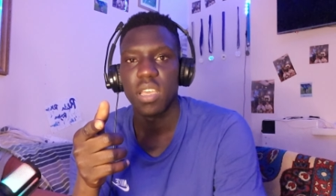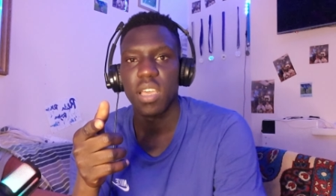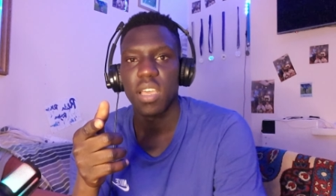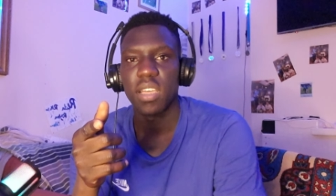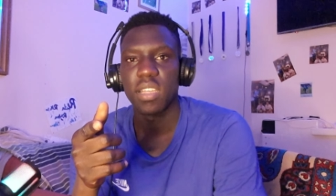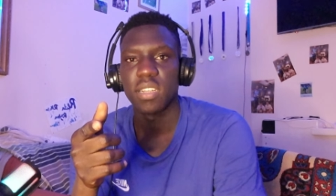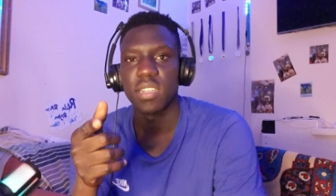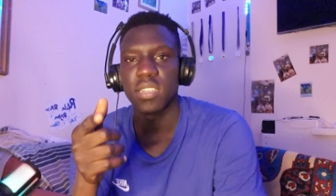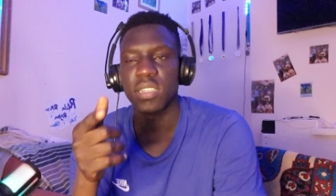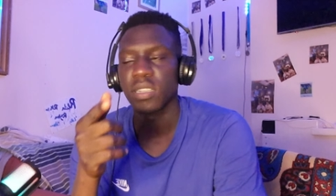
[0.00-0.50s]

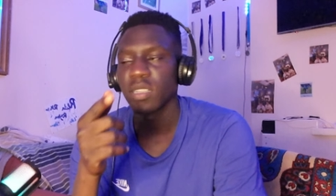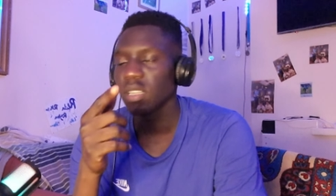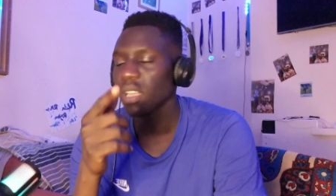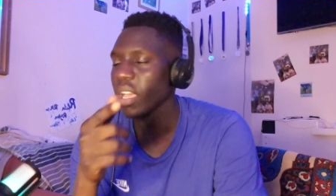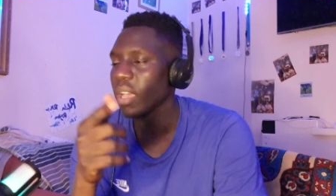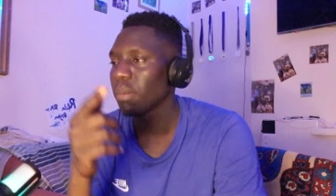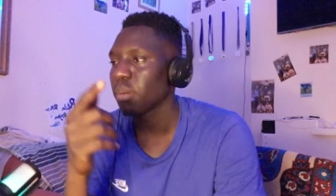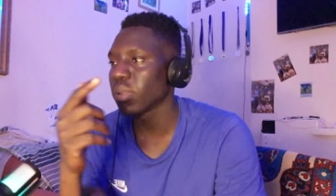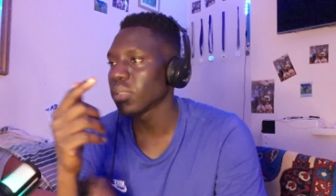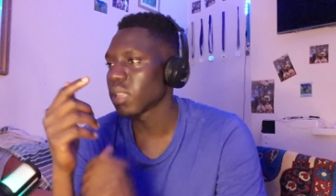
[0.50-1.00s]
And
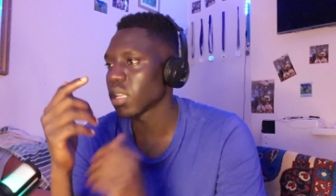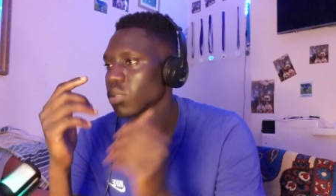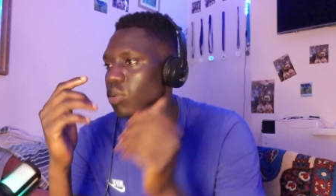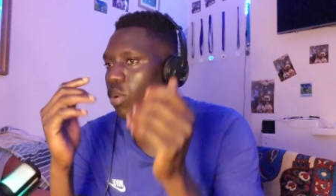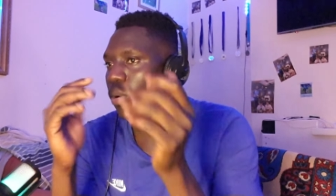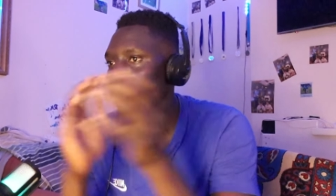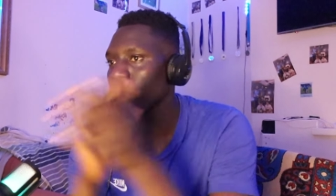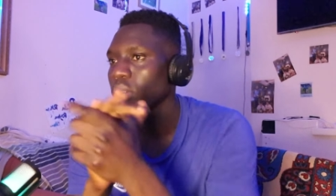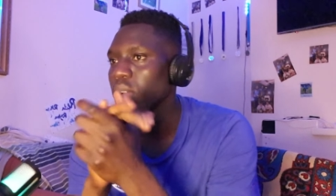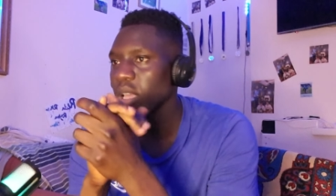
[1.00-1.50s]
yeah, man, that's
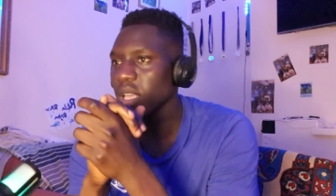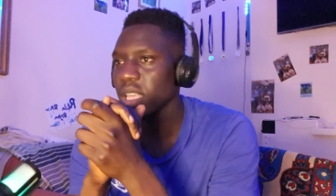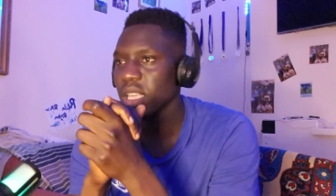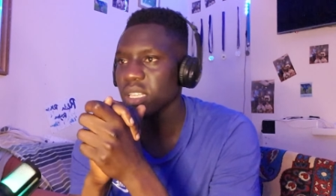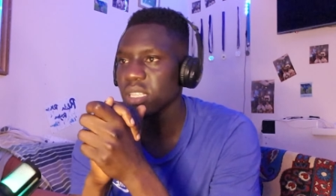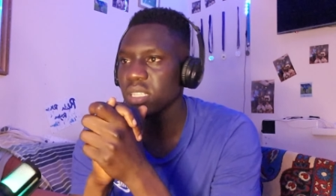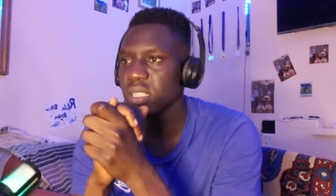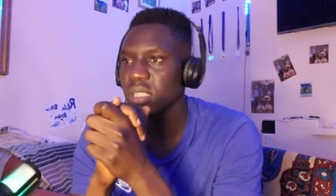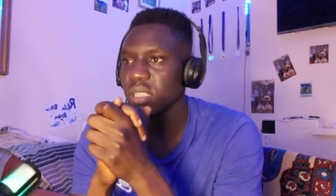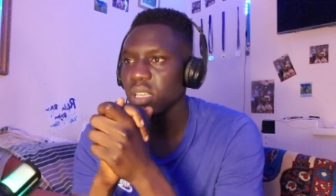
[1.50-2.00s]
all, I
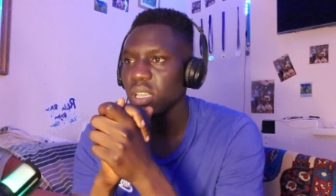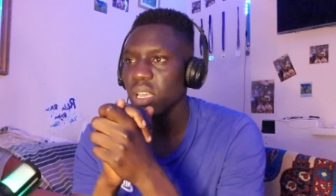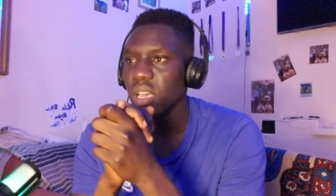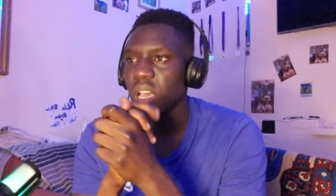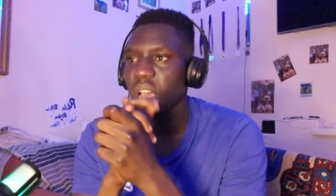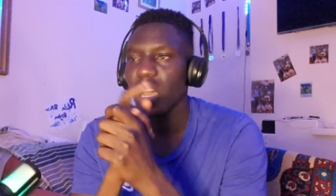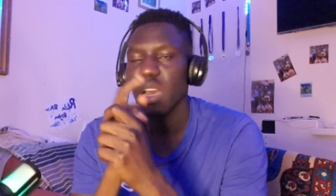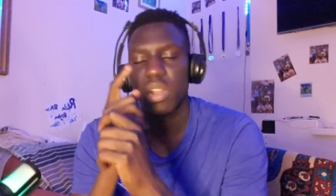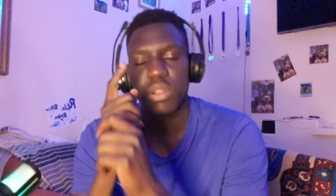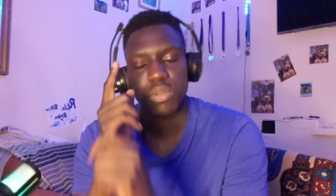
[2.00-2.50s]
guess.
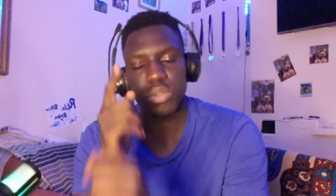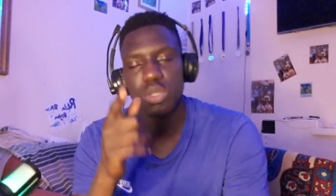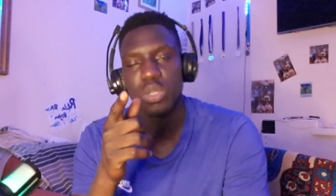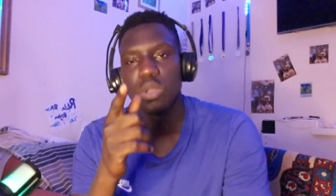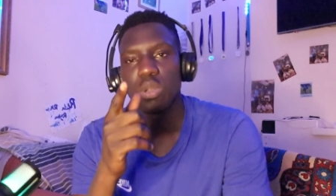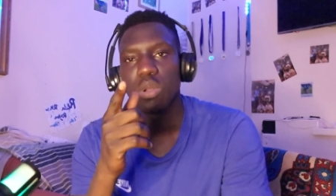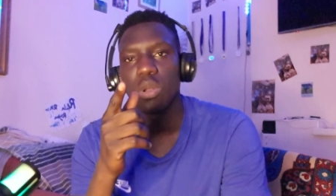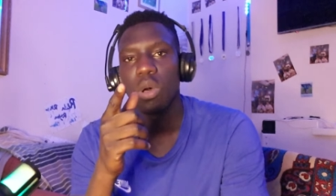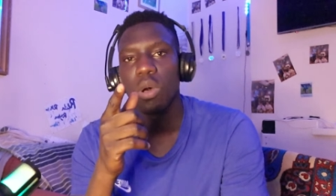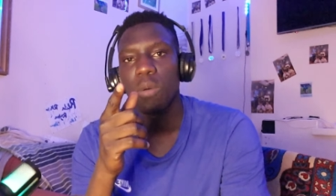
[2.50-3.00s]
And I'll see
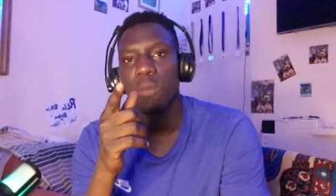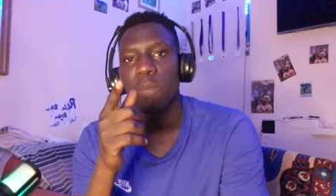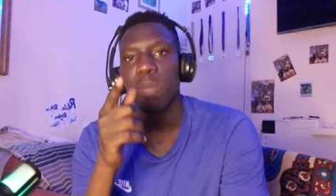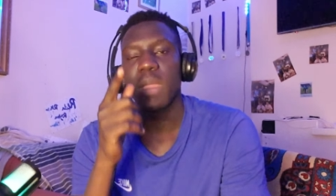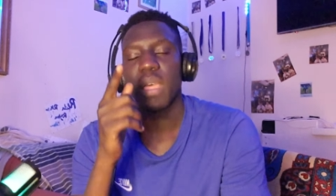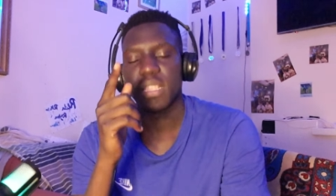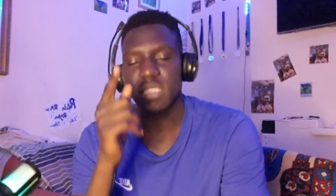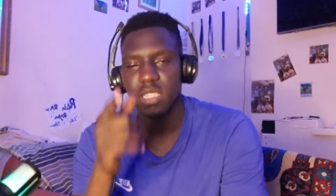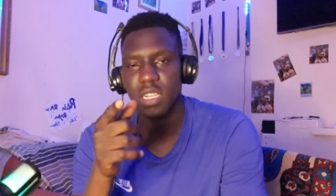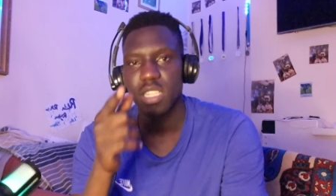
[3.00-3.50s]
you a lot
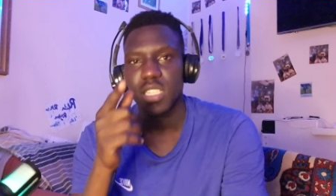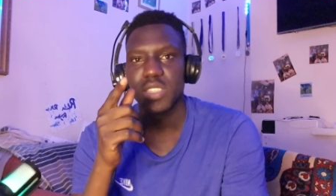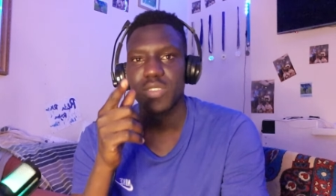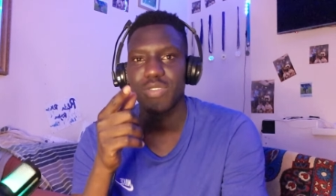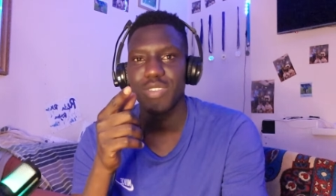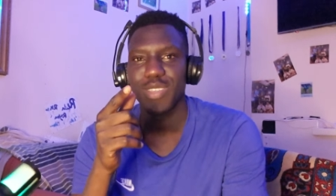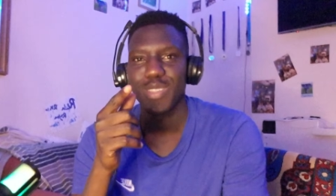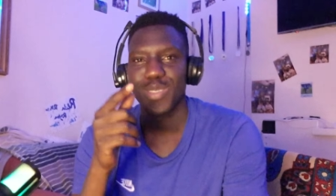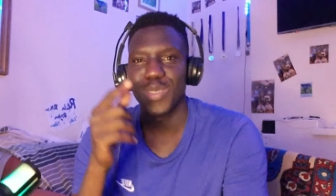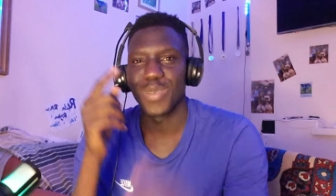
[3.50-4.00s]
as the next
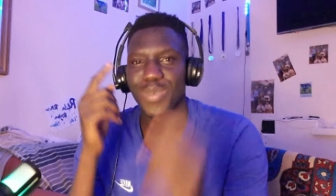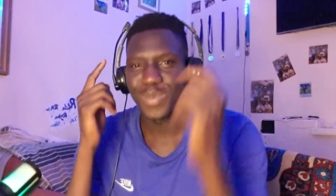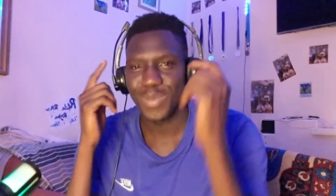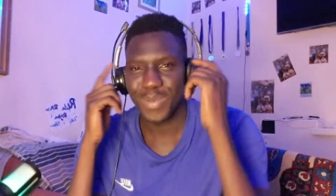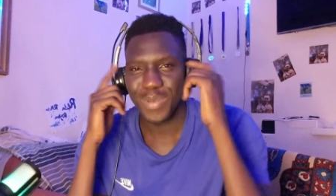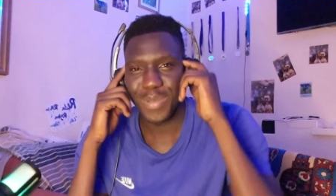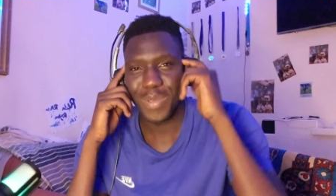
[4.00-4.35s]
video.